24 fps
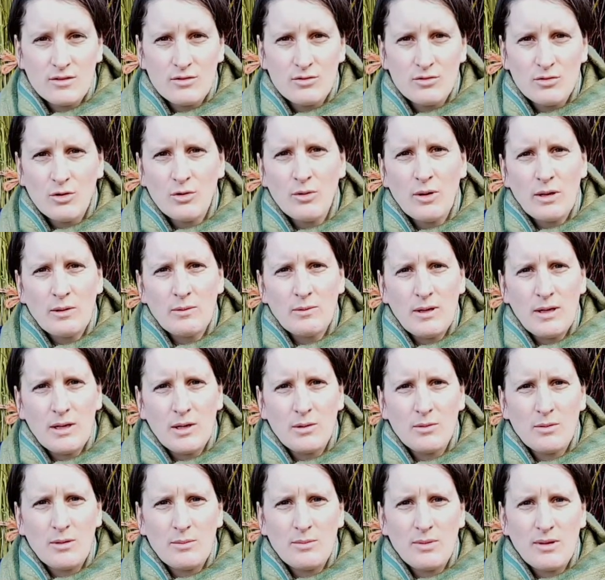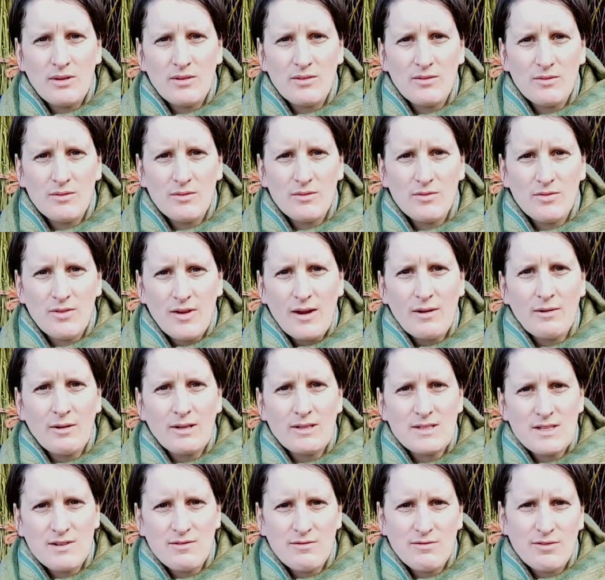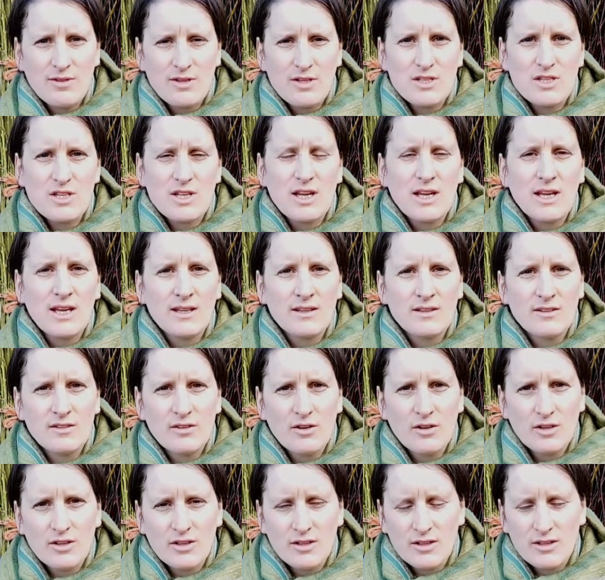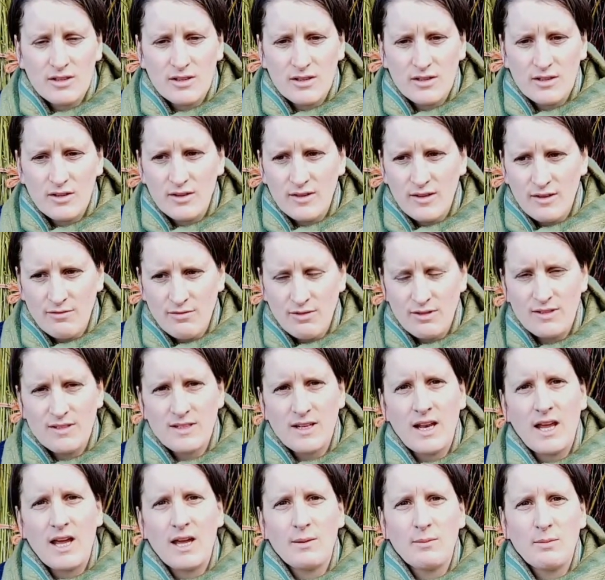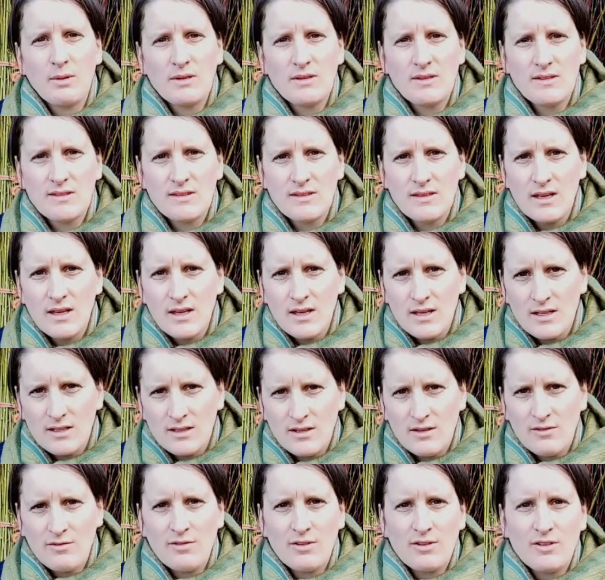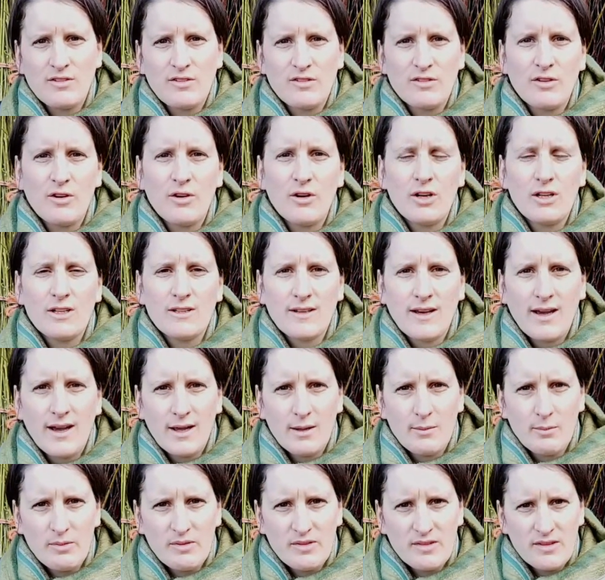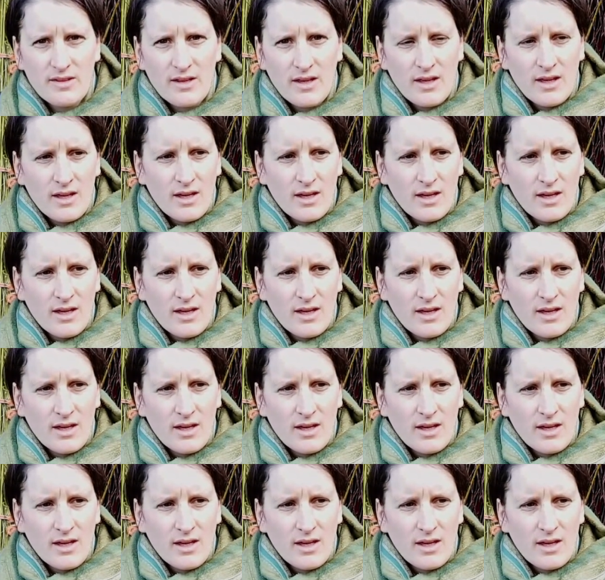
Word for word: Growing willow will be very different in certain different climates, different soil types.